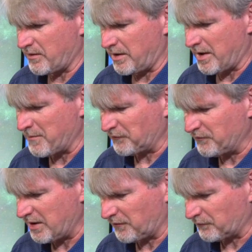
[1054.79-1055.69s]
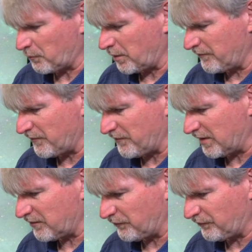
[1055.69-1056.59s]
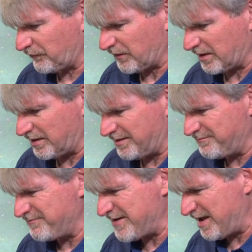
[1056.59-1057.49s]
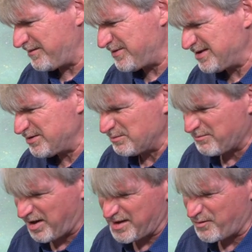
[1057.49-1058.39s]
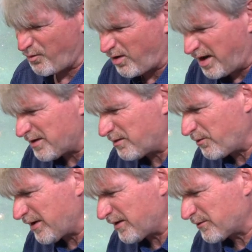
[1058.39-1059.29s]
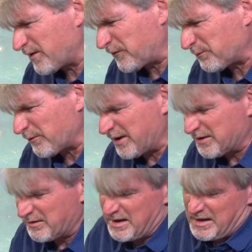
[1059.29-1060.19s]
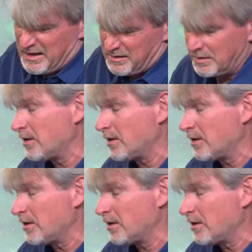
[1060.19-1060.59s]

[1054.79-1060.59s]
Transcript: an M S D S for one of the things said maybe you might want to wear a respirator. Eh.